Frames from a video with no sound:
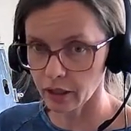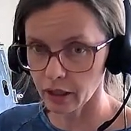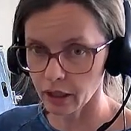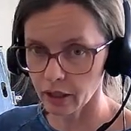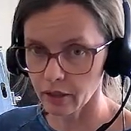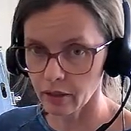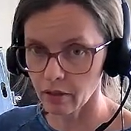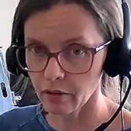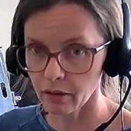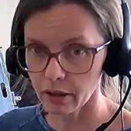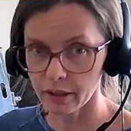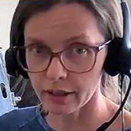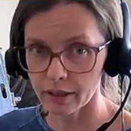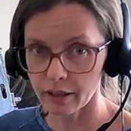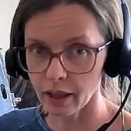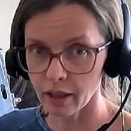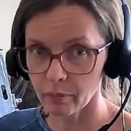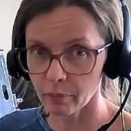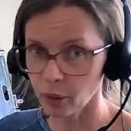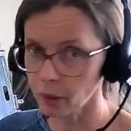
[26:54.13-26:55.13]
I know it's
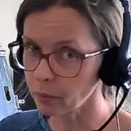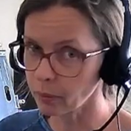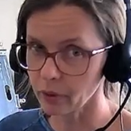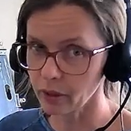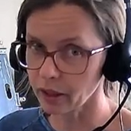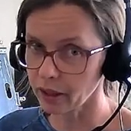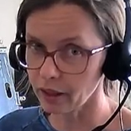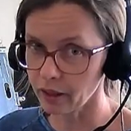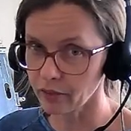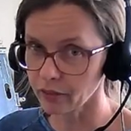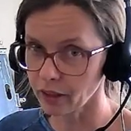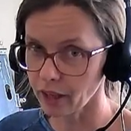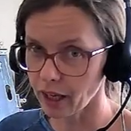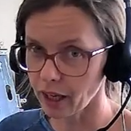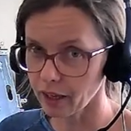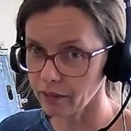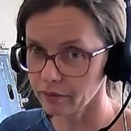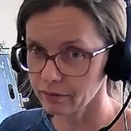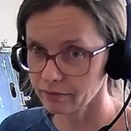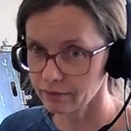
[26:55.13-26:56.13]
not purple enough yet.